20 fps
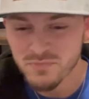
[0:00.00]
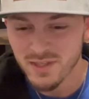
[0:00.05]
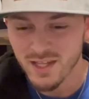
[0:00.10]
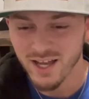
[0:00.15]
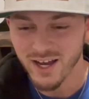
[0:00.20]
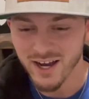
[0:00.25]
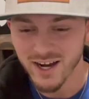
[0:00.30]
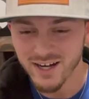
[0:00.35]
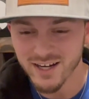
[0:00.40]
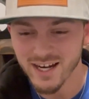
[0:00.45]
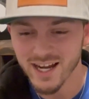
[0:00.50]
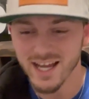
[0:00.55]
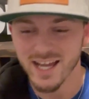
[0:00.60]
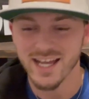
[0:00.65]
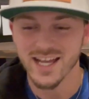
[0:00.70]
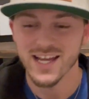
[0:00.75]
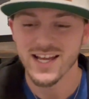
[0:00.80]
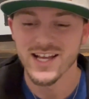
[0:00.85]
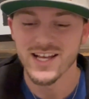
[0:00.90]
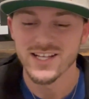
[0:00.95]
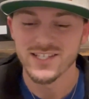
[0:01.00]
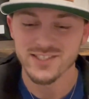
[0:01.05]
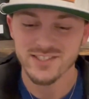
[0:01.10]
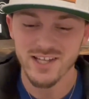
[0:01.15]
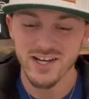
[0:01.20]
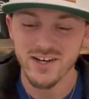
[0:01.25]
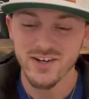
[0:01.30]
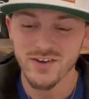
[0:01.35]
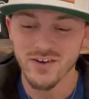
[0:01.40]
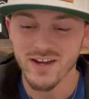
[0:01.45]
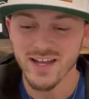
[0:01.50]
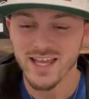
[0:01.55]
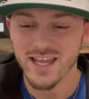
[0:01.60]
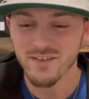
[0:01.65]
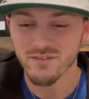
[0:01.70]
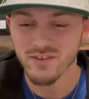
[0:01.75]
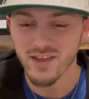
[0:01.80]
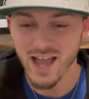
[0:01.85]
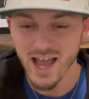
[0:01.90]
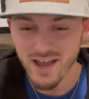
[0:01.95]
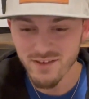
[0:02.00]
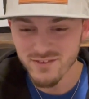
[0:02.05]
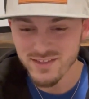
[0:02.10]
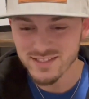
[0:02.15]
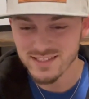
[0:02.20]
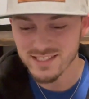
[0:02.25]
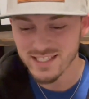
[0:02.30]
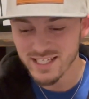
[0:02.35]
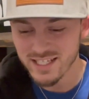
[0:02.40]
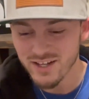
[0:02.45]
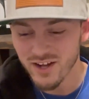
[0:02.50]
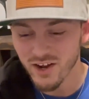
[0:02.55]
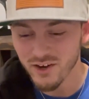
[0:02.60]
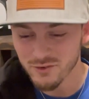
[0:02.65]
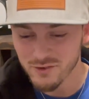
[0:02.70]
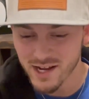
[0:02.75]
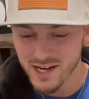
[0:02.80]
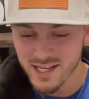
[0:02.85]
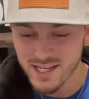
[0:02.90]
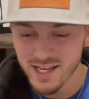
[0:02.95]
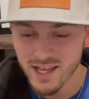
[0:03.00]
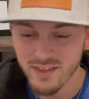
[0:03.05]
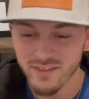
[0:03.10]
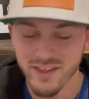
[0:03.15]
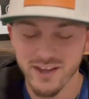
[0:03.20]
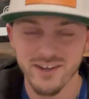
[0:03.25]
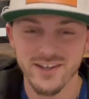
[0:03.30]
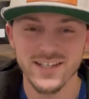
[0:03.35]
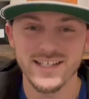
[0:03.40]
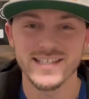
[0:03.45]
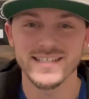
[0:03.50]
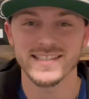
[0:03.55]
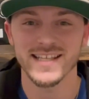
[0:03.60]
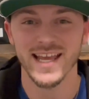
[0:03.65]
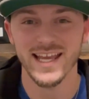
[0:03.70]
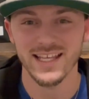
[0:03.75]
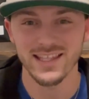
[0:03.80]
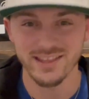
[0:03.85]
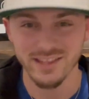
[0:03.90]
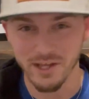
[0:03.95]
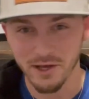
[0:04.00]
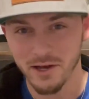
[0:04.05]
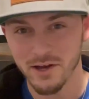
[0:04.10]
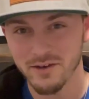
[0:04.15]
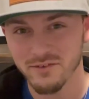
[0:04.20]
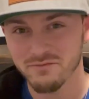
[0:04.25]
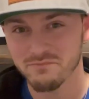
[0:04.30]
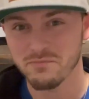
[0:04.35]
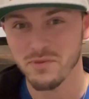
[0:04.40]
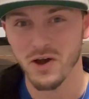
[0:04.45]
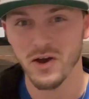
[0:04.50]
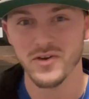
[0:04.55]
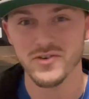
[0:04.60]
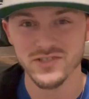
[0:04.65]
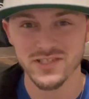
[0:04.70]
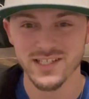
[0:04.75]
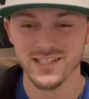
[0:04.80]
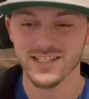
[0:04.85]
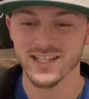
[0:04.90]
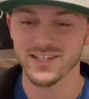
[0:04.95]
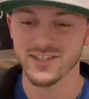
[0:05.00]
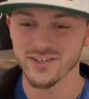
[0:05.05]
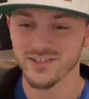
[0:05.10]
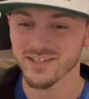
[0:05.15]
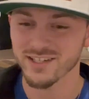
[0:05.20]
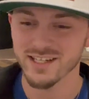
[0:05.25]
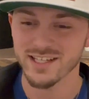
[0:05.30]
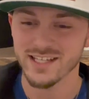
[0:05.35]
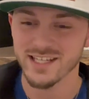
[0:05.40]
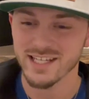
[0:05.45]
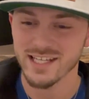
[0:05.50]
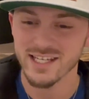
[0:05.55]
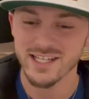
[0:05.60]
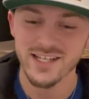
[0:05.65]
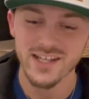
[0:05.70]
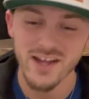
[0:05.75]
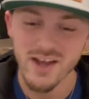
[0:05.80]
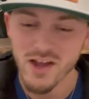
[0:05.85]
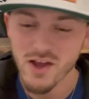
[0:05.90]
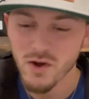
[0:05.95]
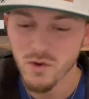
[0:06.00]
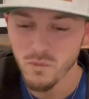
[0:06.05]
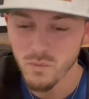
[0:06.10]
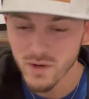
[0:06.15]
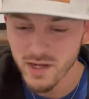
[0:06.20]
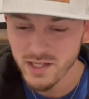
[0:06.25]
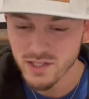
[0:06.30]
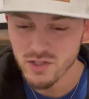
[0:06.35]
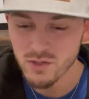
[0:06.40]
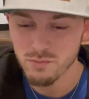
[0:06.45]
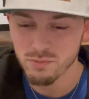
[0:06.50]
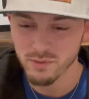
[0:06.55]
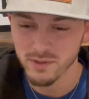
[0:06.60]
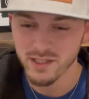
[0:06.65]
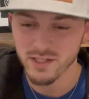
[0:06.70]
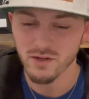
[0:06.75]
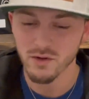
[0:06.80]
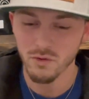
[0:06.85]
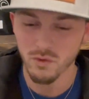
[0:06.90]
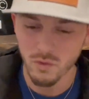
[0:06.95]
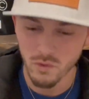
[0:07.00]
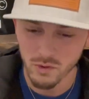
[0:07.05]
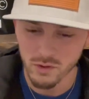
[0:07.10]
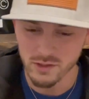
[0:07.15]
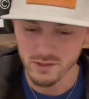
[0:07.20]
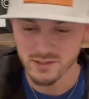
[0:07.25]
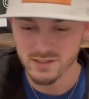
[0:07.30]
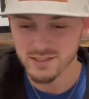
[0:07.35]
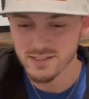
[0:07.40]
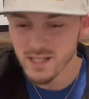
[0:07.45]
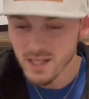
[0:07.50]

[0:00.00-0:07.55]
All right. So if you haven't seen already, there is a love potion that you're going to need when you breed a horse.